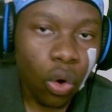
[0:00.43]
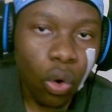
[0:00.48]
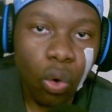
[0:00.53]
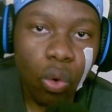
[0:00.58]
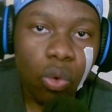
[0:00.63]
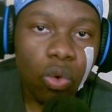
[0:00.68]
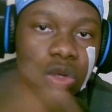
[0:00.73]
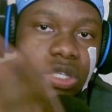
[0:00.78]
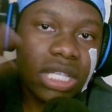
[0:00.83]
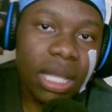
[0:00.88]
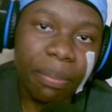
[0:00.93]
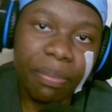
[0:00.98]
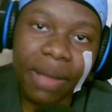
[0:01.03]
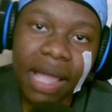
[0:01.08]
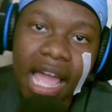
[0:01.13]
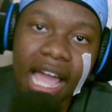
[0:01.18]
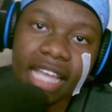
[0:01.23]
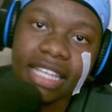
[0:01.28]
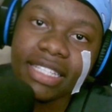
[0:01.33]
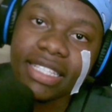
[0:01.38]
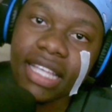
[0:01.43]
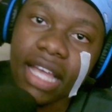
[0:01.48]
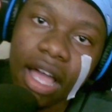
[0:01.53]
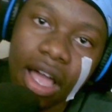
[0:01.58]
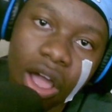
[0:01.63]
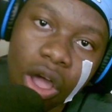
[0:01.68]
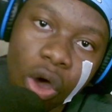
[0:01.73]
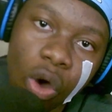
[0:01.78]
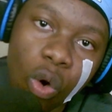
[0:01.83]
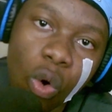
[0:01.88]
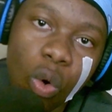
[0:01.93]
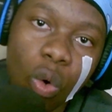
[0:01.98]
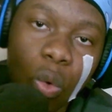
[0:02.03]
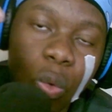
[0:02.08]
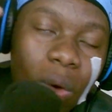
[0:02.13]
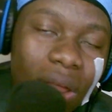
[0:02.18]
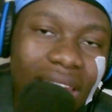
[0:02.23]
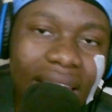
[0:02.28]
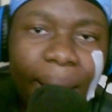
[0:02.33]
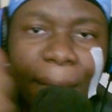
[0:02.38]
What's up, guys?
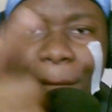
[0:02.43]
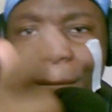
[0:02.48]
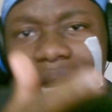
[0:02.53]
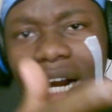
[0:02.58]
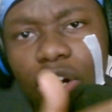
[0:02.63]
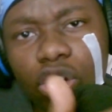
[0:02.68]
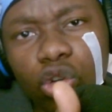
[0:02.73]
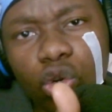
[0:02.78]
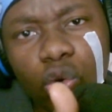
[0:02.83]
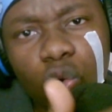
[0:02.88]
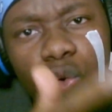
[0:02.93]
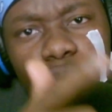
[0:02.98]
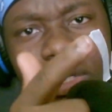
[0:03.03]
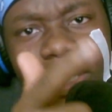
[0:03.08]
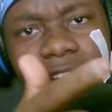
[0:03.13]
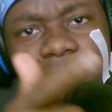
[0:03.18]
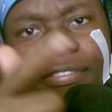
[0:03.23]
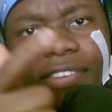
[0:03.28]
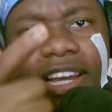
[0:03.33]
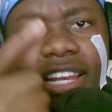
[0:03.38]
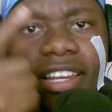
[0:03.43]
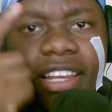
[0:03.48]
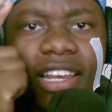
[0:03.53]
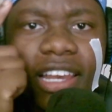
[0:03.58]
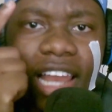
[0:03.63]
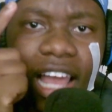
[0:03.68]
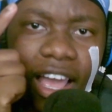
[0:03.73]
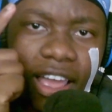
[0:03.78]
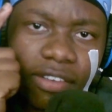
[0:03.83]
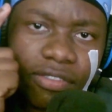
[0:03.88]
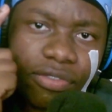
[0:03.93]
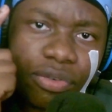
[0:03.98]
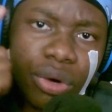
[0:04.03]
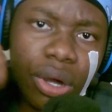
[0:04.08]
Welcome back to Kuntaveli Live,